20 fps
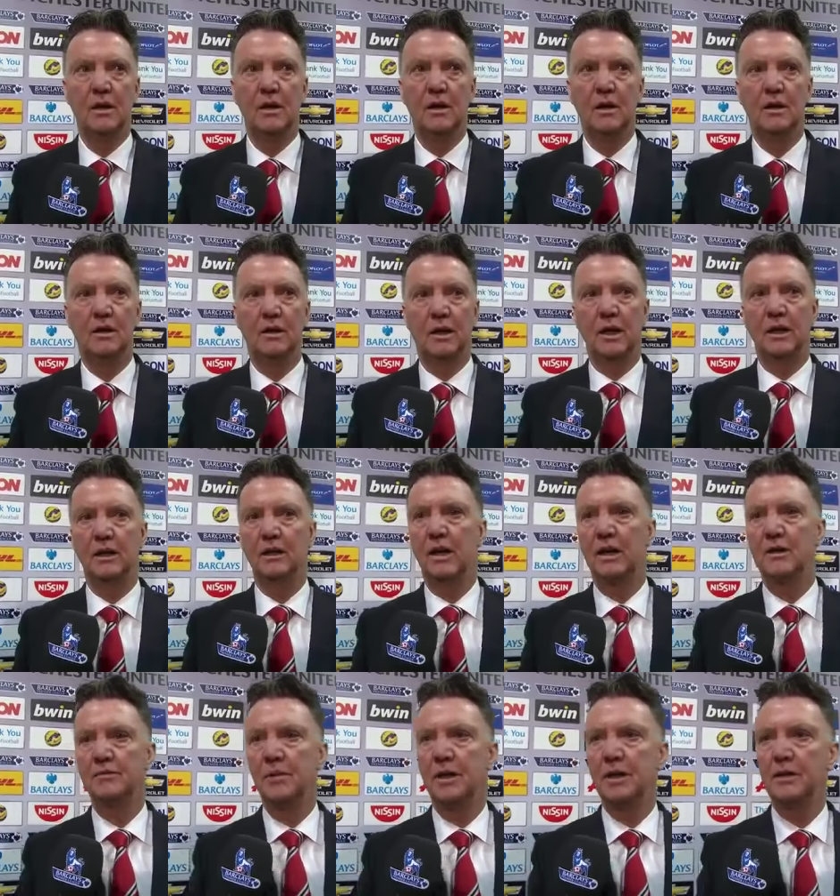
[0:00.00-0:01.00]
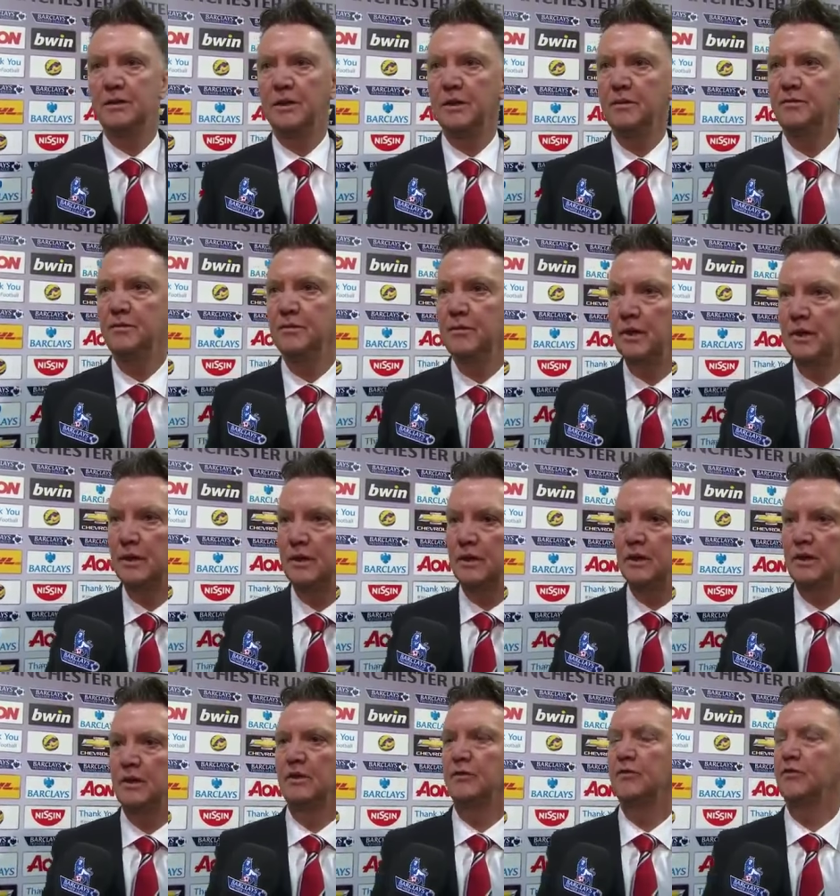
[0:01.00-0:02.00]
Uh, I like my team
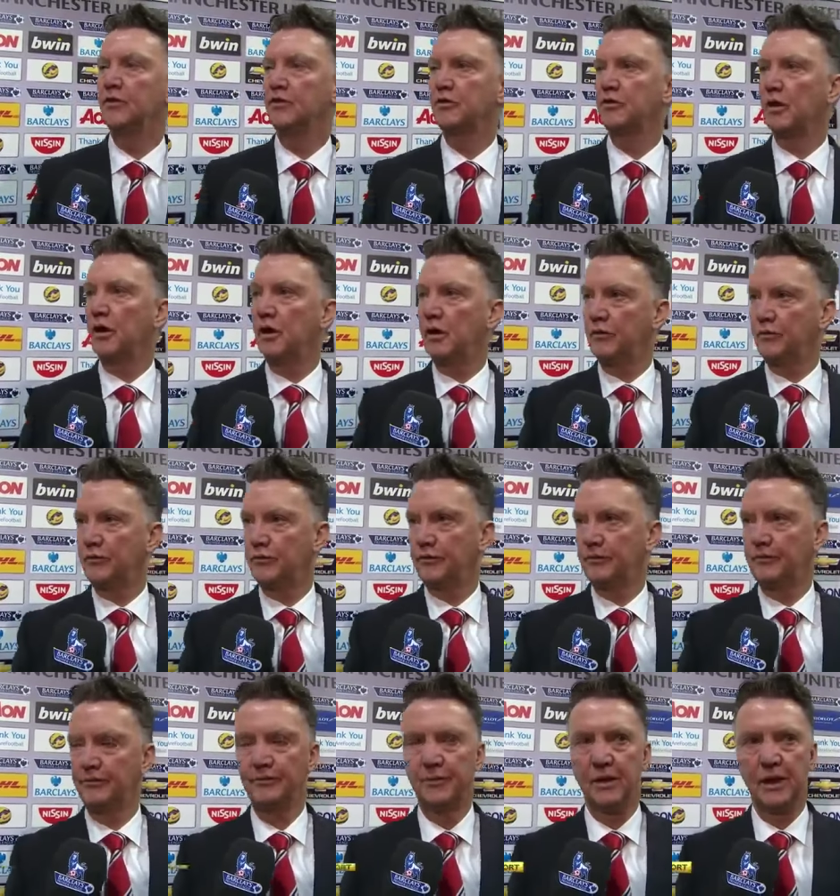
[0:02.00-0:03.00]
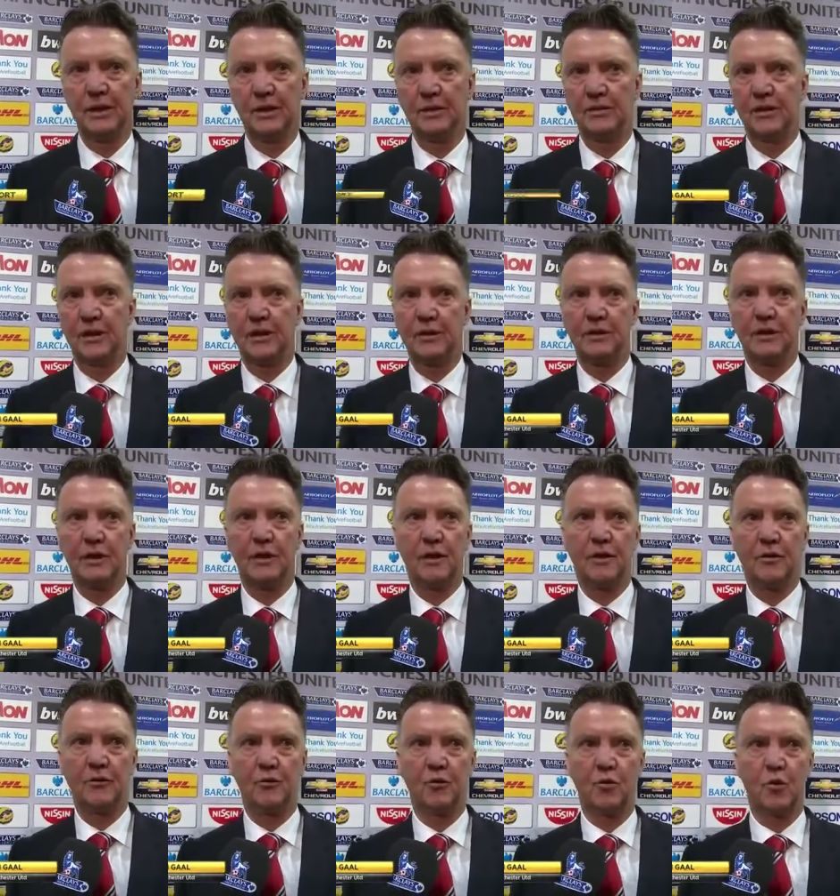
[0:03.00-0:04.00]
uh, in the first half. In the second
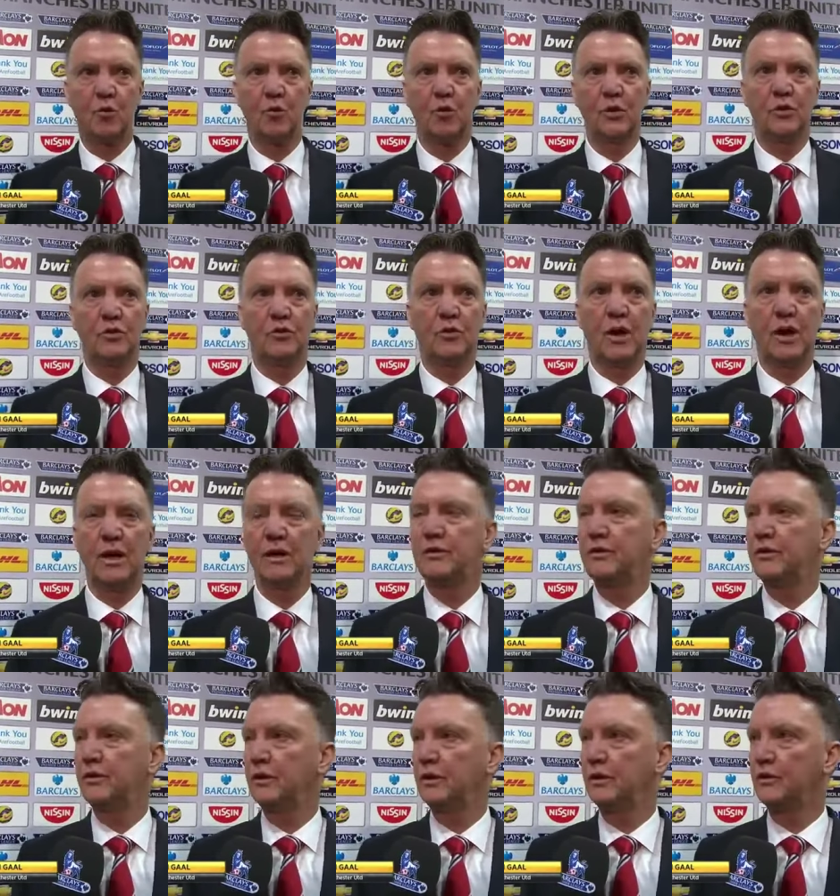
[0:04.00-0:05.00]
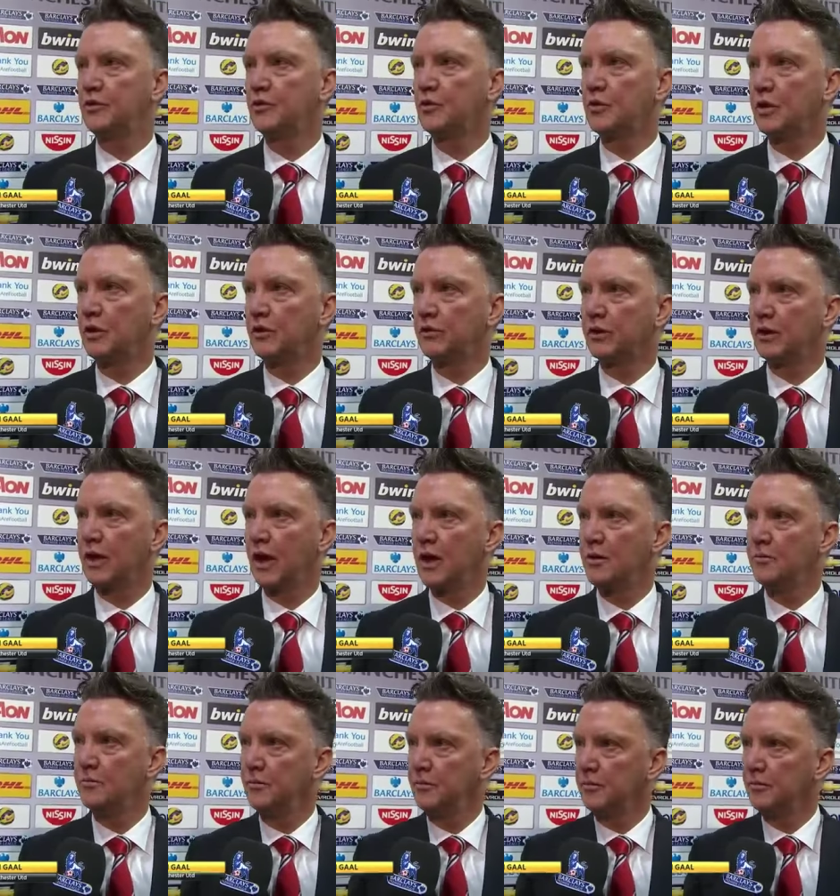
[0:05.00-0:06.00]
half, we tried to kill the
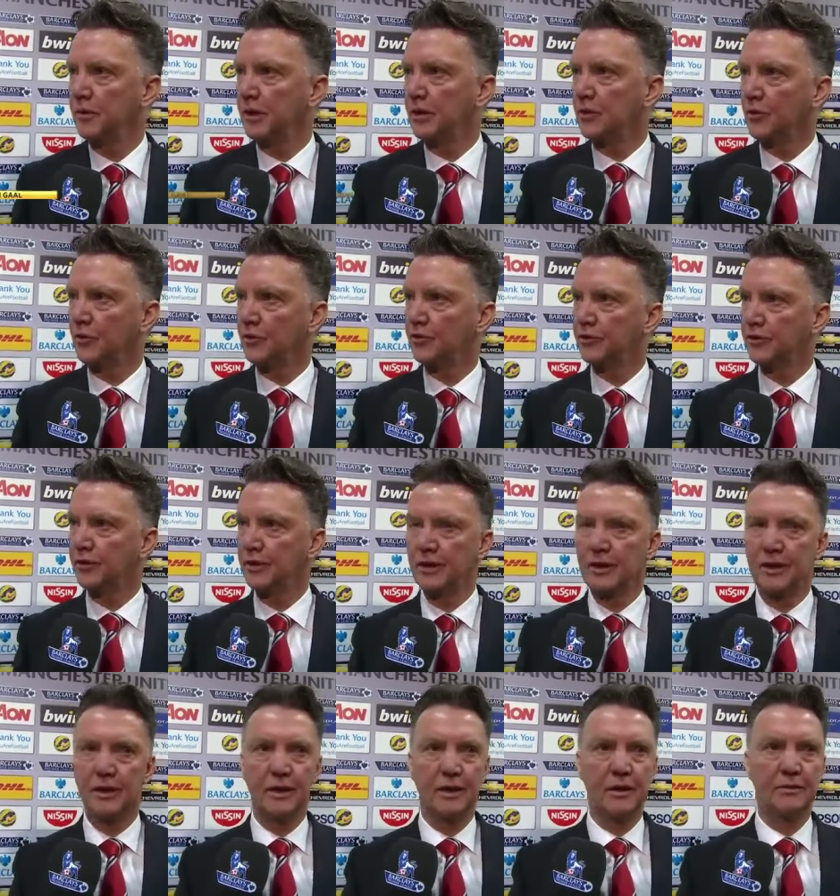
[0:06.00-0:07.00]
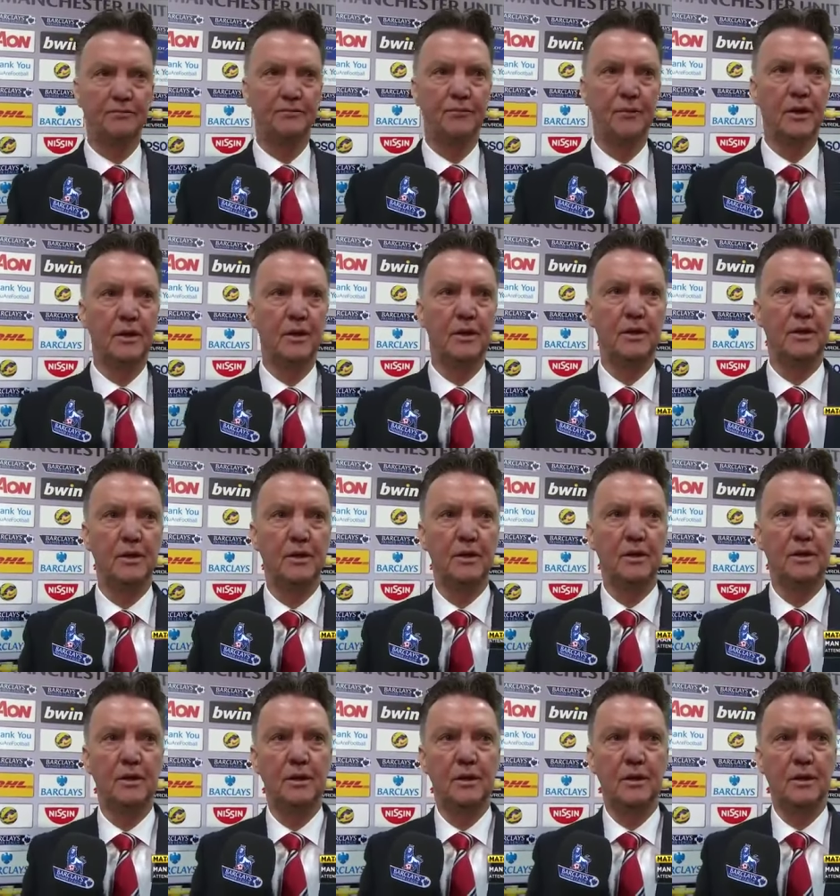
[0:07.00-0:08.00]
game because uh,
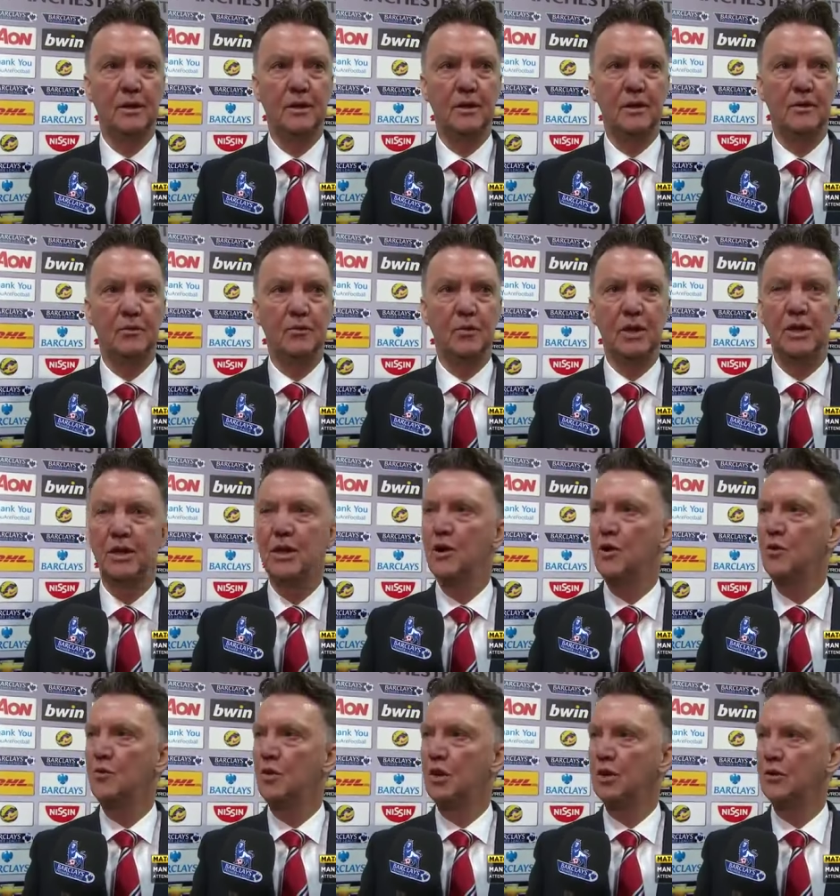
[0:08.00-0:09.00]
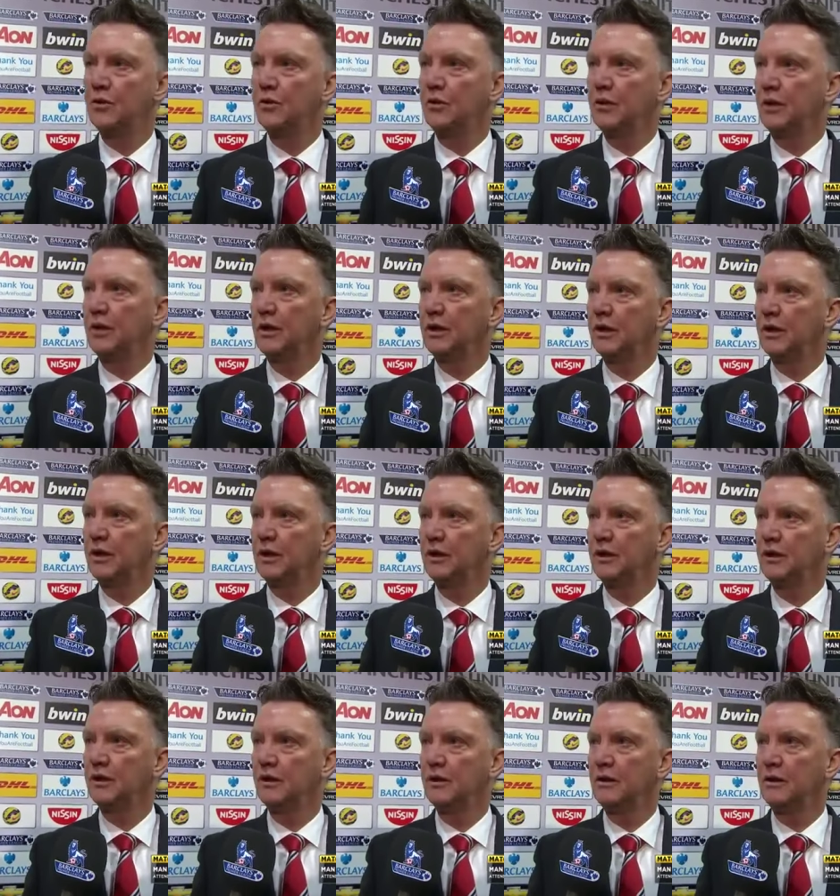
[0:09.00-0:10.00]
we know what uh,
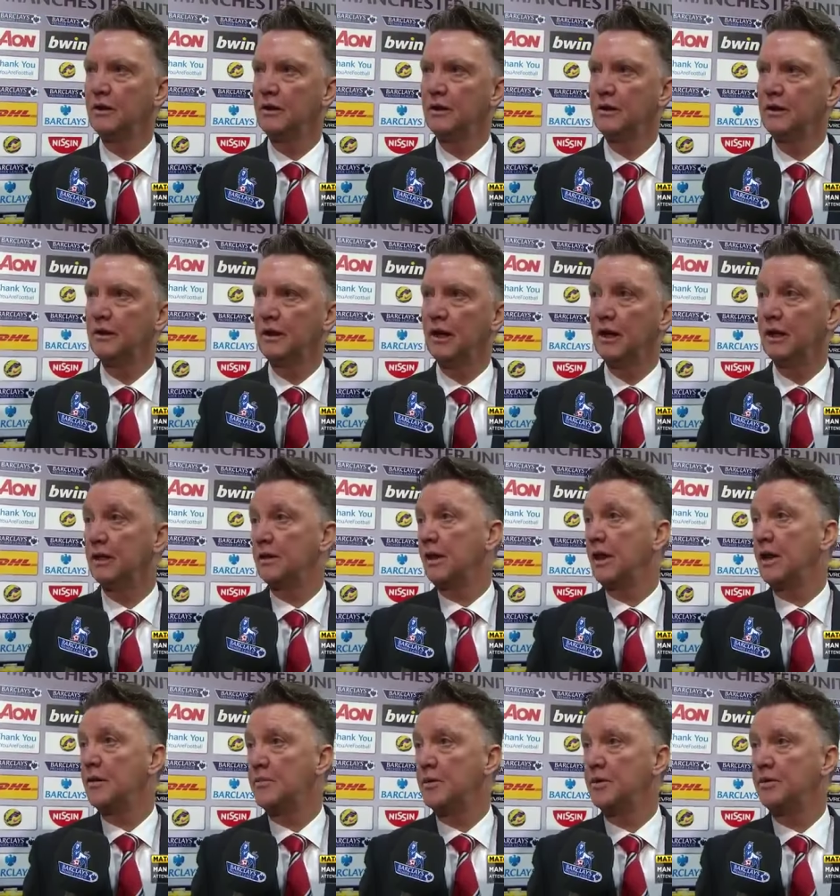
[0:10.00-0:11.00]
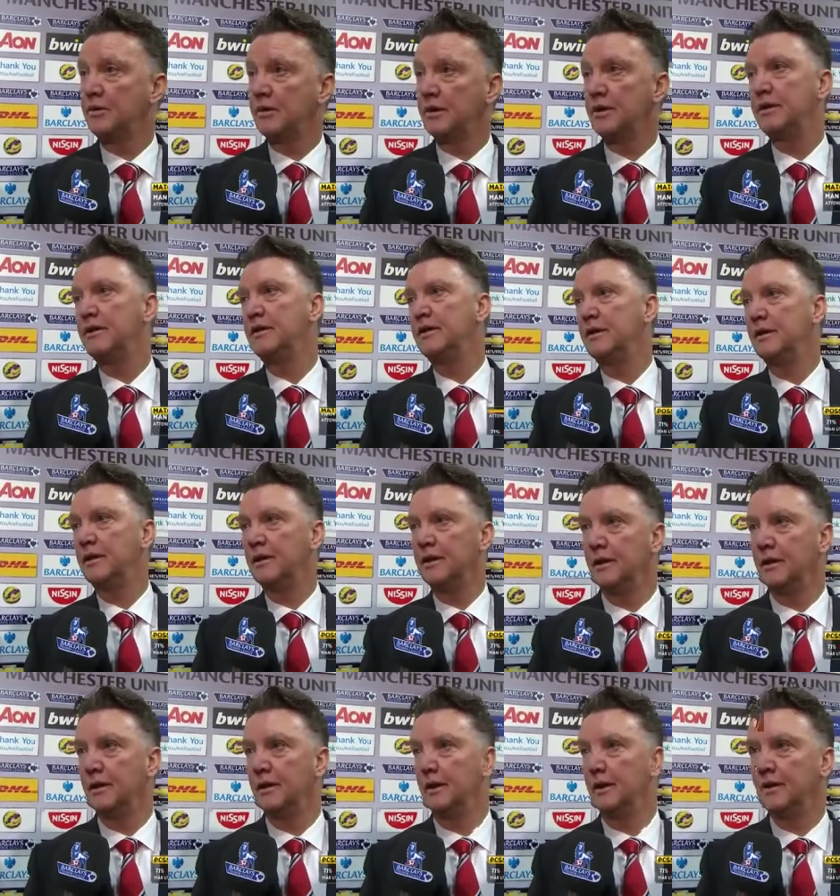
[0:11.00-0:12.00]
had happened in,
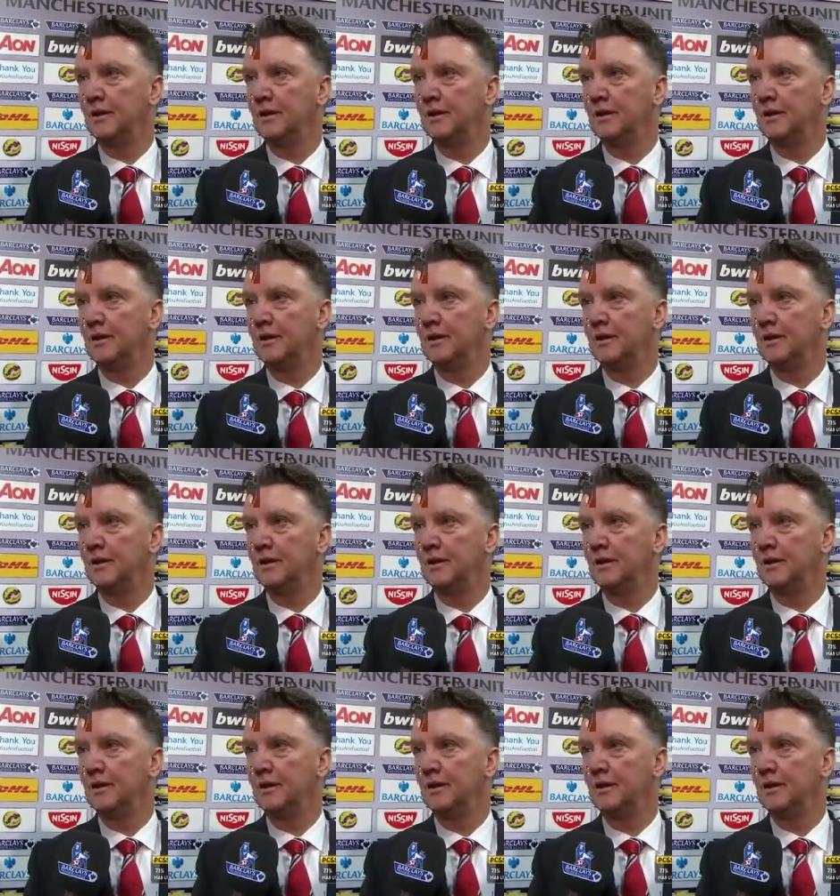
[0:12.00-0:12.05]
uh,